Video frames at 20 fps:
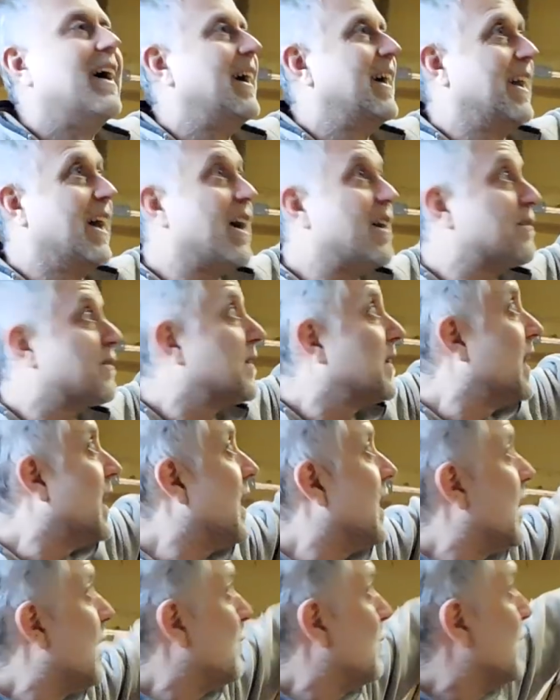And after
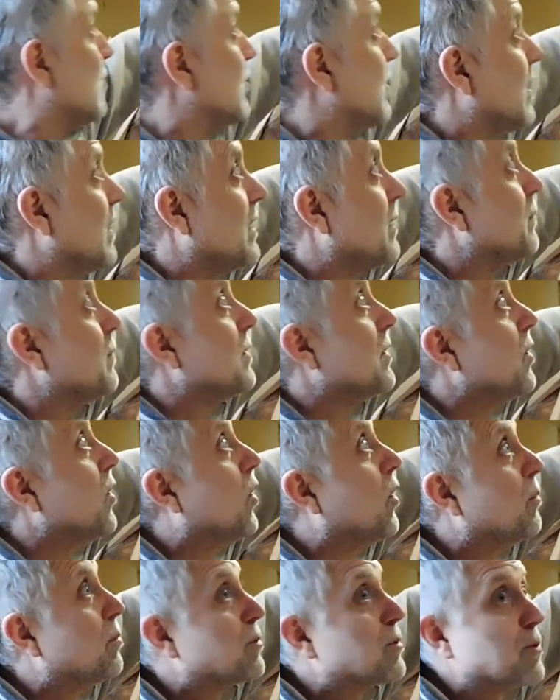that, I went around it with the
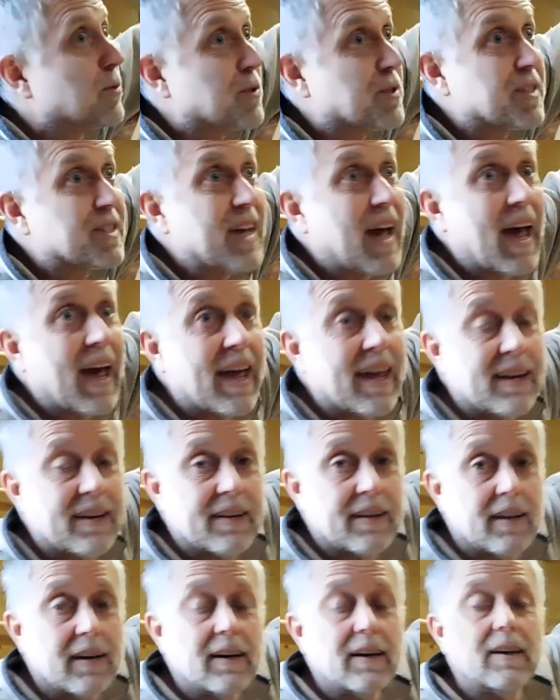orbital
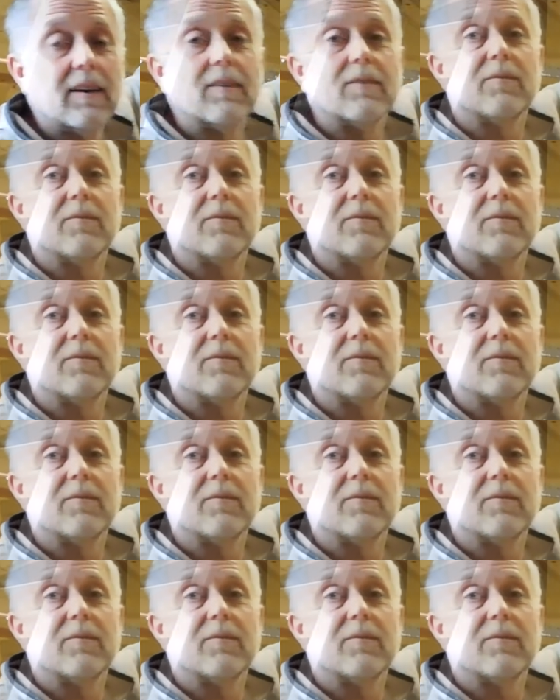sander.